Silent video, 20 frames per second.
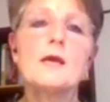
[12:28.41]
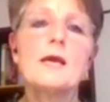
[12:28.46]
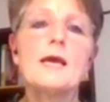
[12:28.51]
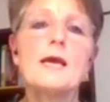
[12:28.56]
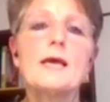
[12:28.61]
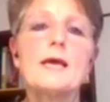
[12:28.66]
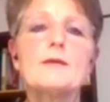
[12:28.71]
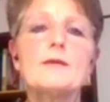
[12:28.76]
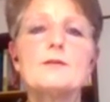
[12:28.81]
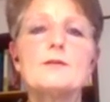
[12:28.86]

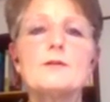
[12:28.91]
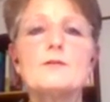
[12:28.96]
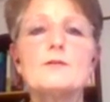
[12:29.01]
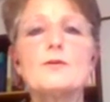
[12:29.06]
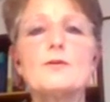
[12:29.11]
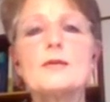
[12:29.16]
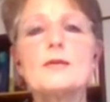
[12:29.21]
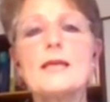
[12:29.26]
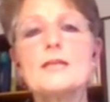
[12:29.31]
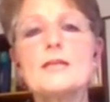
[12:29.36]
And you can
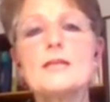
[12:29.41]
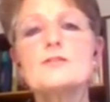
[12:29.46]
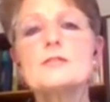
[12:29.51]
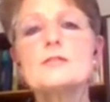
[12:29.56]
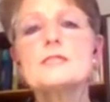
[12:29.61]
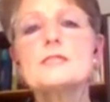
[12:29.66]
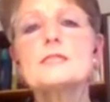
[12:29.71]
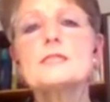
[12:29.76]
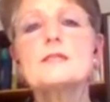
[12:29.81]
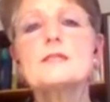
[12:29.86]
actually see
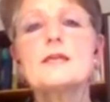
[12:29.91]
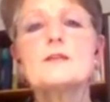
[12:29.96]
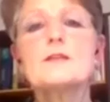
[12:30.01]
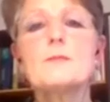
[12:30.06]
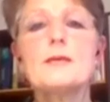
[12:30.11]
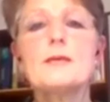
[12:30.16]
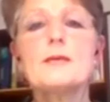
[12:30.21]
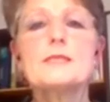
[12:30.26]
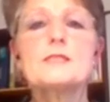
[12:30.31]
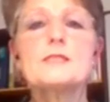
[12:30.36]
that the
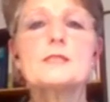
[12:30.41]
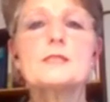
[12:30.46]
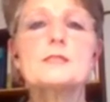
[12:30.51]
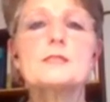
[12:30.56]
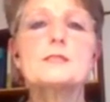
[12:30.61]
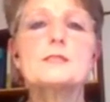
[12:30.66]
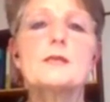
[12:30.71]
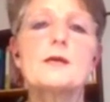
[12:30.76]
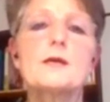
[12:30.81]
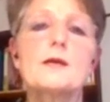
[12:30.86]
patients,
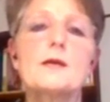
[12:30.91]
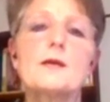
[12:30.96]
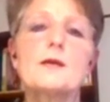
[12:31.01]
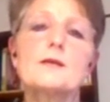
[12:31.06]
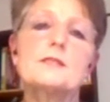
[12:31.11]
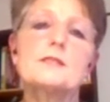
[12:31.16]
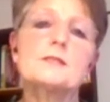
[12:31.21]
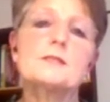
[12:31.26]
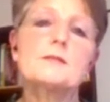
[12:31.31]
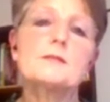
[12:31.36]

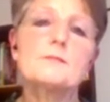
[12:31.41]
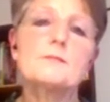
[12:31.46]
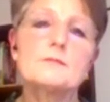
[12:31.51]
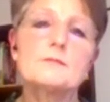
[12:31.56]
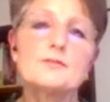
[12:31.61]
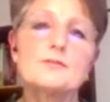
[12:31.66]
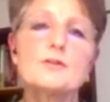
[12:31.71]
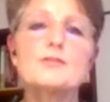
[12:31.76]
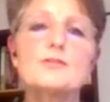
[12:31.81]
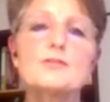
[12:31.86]

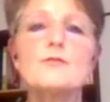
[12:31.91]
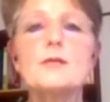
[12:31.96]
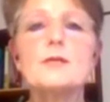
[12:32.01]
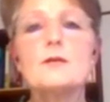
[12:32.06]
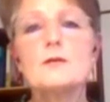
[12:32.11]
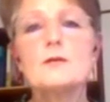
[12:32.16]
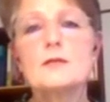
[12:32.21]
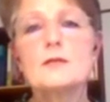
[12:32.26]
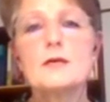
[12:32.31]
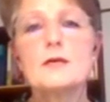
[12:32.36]
surgery or
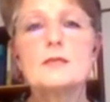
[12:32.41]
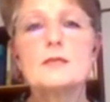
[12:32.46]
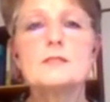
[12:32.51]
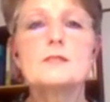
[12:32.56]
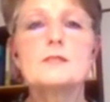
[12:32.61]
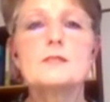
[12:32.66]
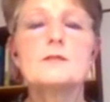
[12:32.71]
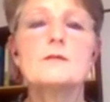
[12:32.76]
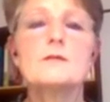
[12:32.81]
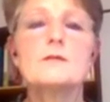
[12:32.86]
not,
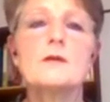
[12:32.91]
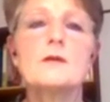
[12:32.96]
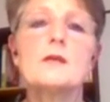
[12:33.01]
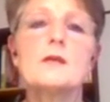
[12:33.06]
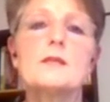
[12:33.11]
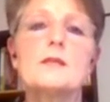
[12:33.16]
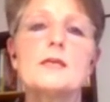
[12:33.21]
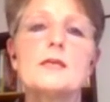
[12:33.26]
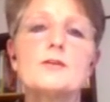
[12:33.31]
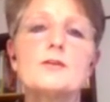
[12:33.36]

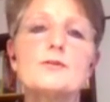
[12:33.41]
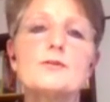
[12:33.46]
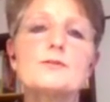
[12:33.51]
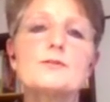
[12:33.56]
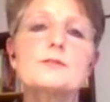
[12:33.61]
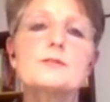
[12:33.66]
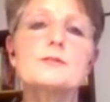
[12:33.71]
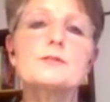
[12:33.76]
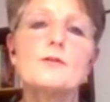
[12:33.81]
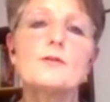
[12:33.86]
they
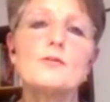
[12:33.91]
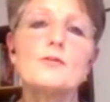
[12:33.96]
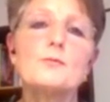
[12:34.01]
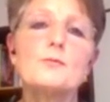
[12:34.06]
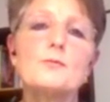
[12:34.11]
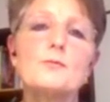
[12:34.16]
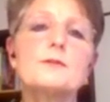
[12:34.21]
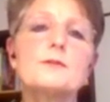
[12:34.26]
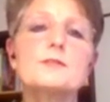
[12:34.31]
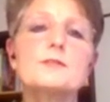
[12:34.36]
use
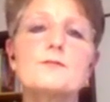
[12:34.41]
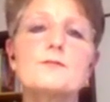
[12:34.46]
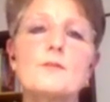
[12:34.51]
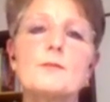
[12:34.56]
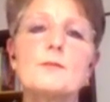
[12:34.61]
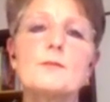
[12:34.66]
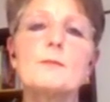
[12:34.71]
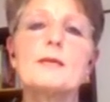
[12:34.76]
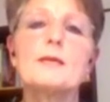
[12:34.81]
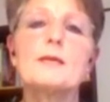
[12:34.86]
opioids from
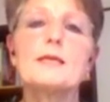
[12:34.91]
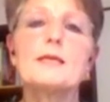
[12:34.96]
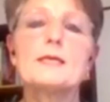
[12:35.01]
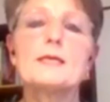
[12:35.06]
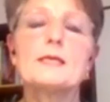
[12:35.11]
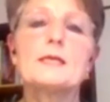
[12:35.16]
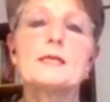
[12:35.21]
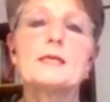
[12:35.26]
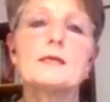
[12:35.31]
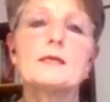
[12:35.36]
the
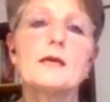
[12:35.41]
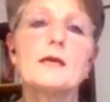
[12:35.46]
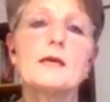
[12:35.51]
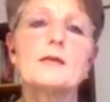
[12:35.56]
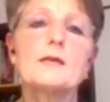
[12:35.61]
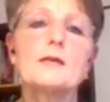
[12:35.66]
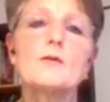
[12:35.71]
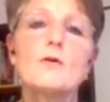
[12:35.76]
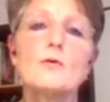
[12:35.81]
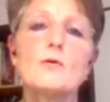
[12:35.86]
beginning
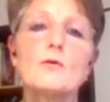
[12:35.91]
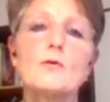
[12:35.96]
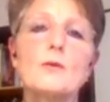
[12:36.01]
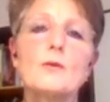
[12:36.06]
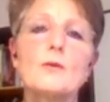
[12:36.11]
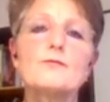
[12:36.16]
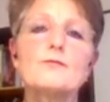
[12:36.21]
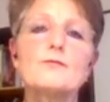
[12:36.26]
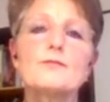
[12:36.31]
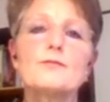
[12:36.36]
and all the
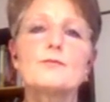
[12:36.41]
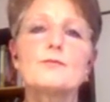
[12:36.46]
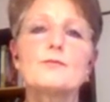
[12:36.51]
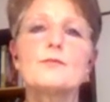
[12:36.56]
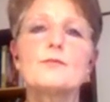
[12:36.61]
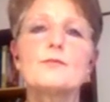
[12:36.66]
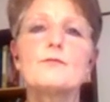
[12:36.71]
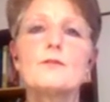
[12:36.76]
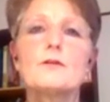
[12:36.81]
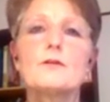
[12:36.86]
way through
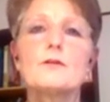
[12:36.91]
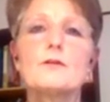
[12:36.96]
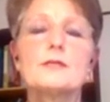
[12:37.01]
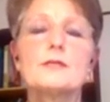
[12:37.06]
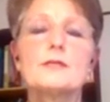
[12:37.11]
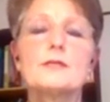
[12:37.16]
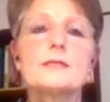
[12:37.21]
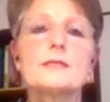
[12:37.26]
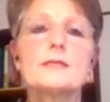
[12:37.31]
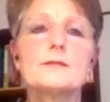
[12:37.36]
the
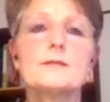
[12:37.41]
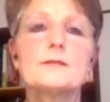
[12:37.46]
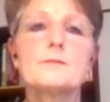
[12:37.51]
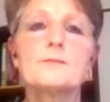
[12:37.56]
following year.